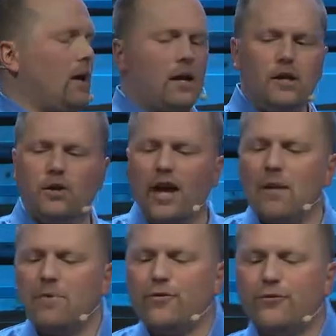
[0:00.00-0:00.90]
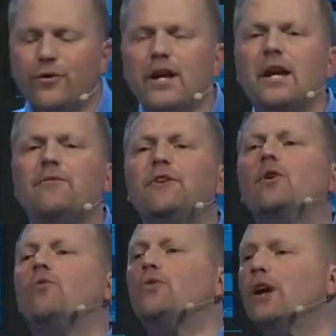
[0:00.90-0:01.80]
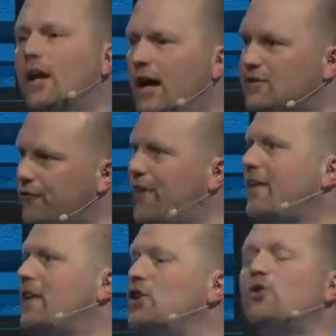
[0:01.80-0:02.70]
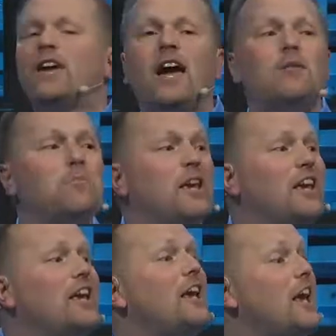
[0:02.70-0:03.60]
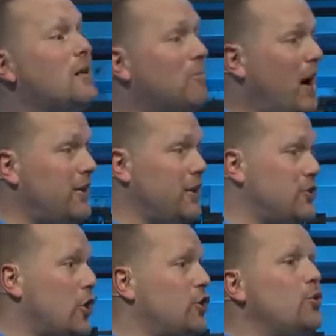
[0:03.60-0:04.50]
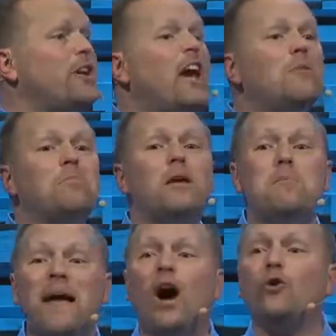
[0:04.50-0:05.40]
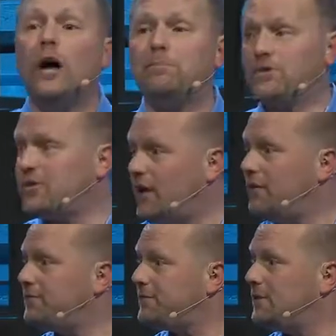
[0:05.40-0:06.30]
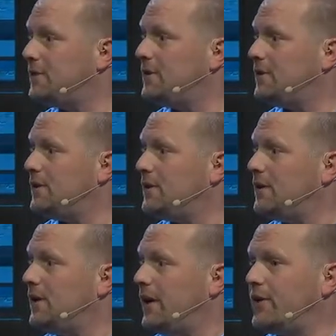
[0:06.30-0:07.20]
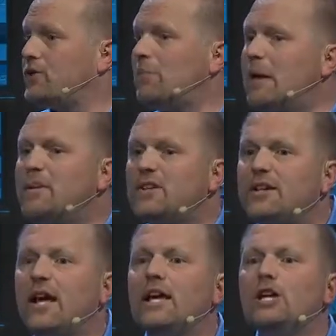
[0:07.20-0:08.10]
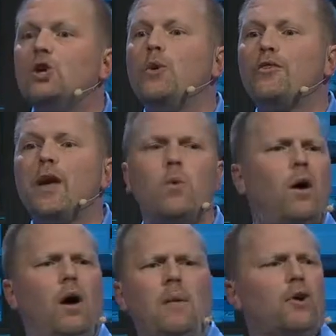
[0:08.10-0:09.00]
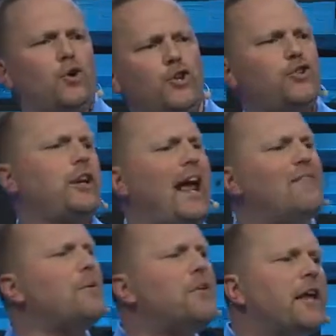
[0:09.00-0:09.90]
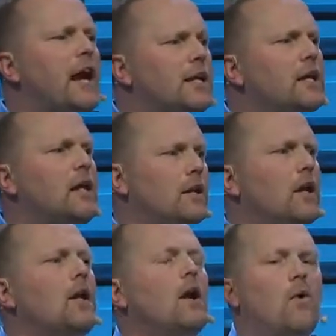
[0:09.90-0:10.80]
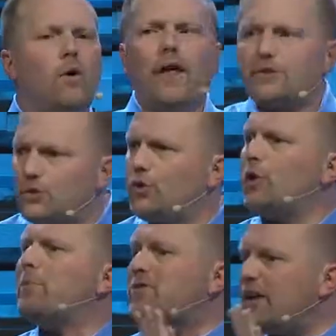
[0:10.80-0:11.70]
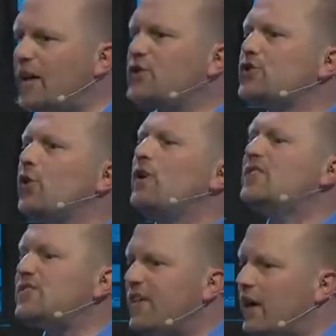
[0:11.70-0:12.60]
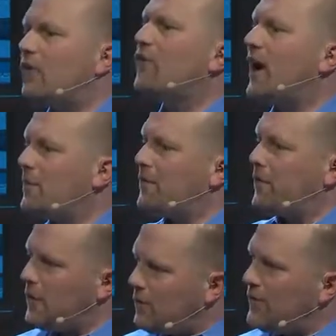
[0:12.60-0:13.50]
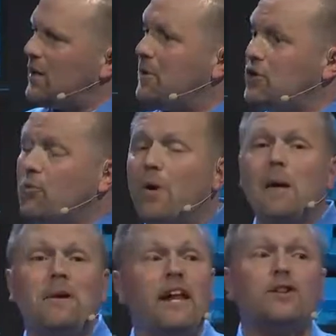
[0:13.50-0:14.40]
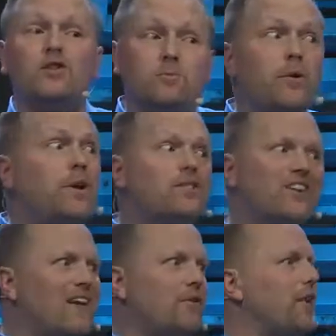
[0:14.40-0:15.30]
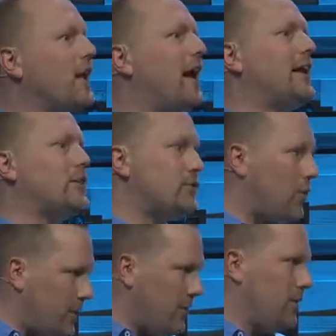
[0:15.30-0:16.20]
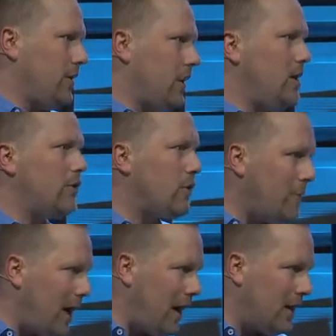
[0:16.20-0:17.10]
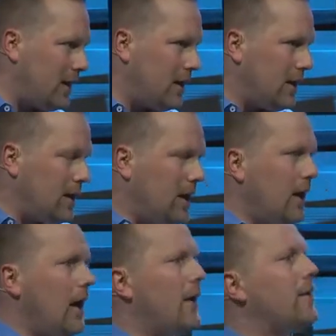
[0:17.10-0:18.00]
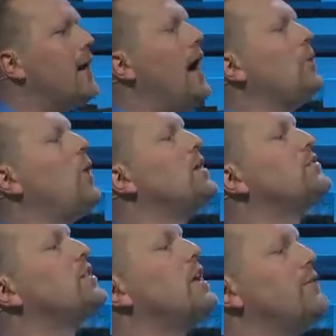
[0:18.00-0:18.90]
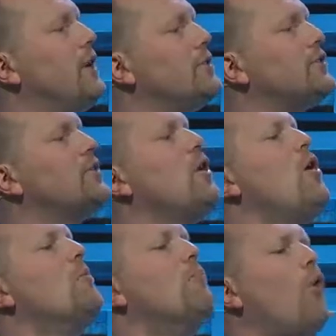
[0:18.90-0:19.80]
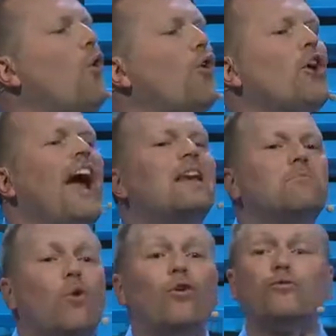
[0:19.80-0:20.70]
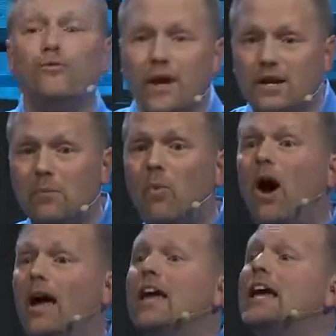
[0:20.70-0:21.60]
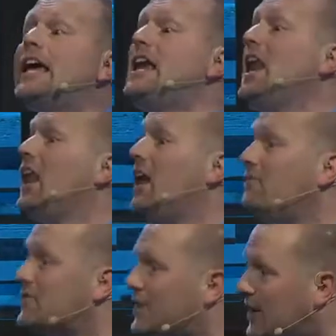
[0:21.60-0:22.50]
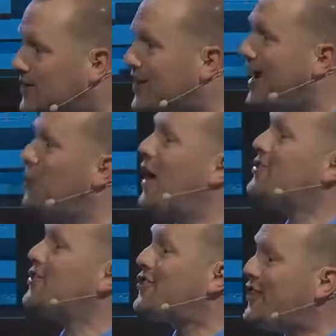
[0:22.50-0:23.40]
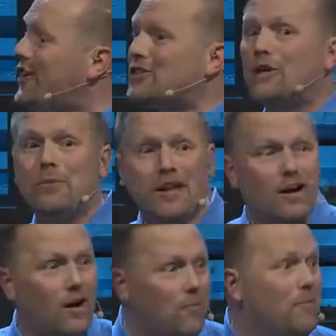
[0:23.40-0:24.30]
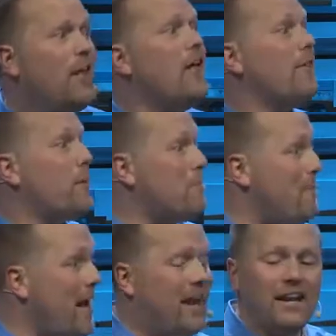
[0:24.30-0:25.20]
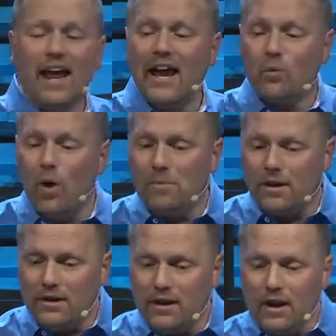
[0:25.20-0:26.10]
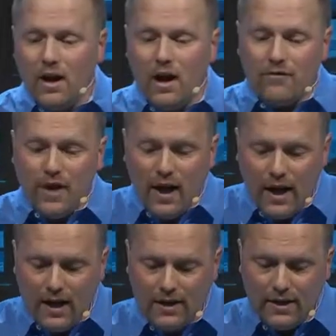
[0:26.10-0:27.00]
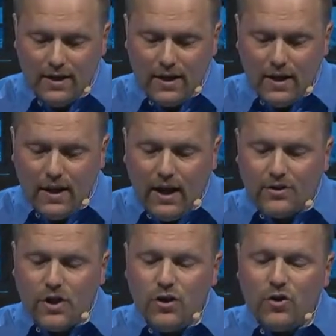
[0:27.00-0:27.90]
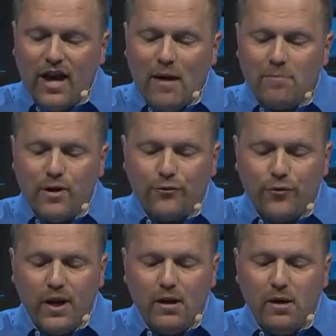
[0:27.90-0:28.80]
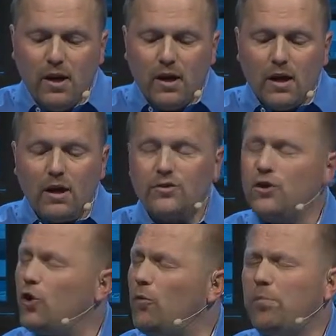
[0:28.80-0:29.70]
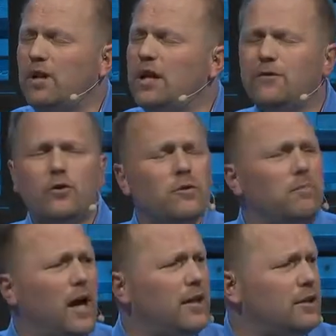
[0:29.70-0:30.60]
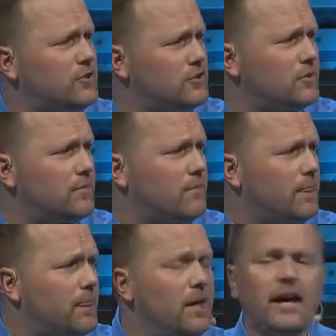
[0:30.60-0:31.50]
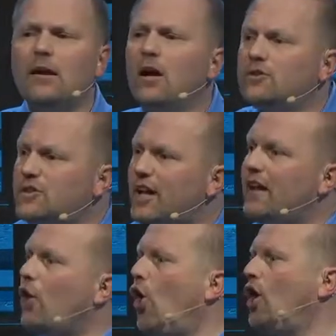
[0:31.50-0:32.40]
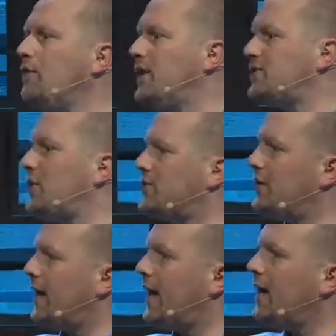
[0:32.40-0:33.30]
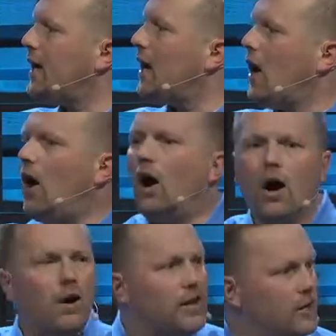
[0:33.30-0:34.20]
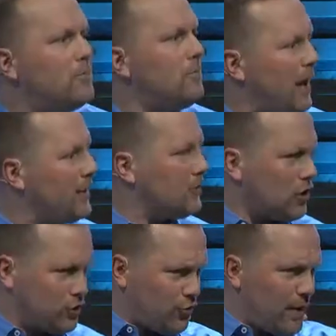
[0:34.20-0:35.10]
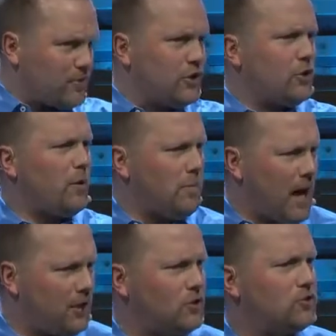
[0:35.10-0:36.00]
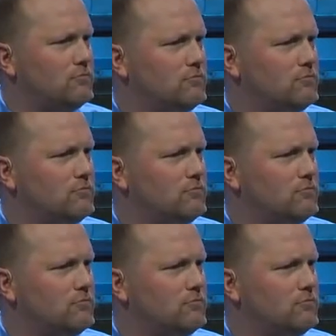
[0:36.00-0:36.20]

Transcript: You can't be free if you don't realize the fact that you can be in bondage or you can be bound up to stuff. And so maybe today you would think, well, I'm a Christian, I have everything I need. Well, that's true. The potential is there for everything you need, but you're probably not experiencing everything God has for you, and neither am I. And God wants to give us more and more freedom. Why? He loves us and wants to see us to become the men and women of God. And so you can't be free because you don't believe you're in bondage. You got to understand all of us here today are in bondage. Look at your neighbor say, You're in bondage.